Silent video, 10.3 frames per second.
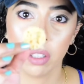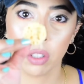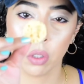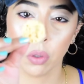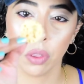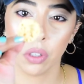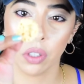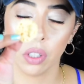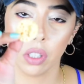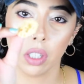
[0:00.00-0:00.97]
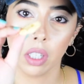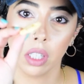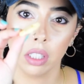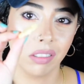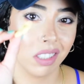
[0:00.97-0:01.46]
So they're
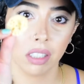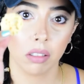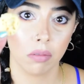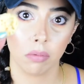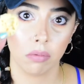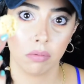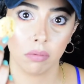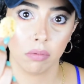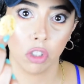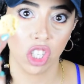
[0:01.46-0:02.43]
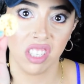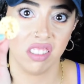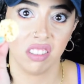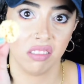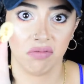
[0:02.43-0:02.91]
just
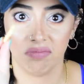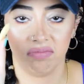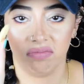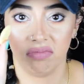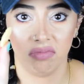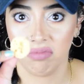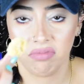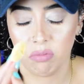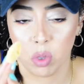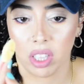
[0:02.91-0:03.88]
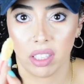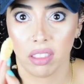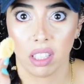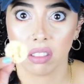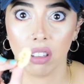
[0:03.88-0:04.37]
cheese, really,
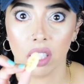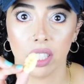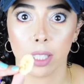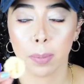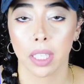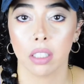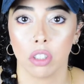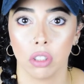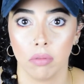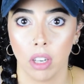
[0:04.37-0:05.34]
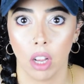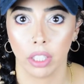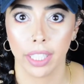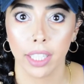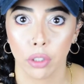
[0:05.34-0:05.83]
that's all it is, because
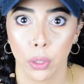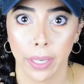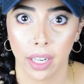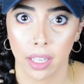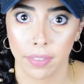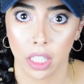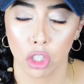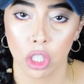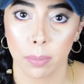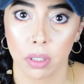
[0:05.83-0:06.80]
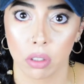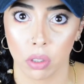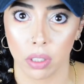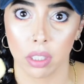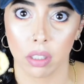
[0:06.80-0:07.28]
on keto you can't have any chips.
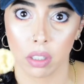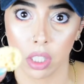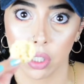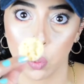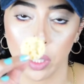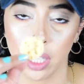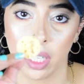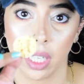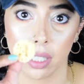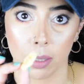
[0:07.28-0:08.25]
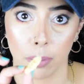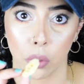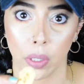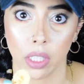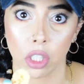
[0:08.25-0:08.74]
So this is a good way to get some
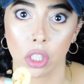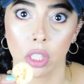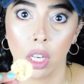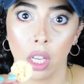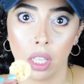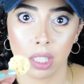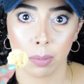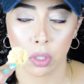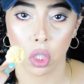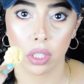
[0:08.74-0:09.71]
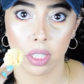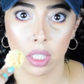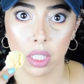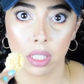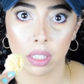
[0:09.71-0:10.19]
crunch, some
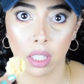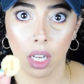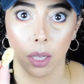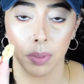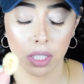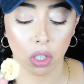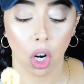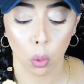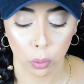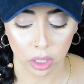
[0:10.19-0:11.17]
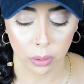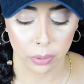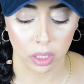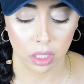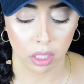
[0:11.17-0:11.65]
saltiness. These are
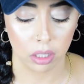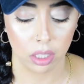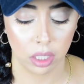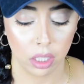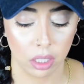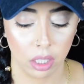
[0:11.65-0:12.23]
really salty.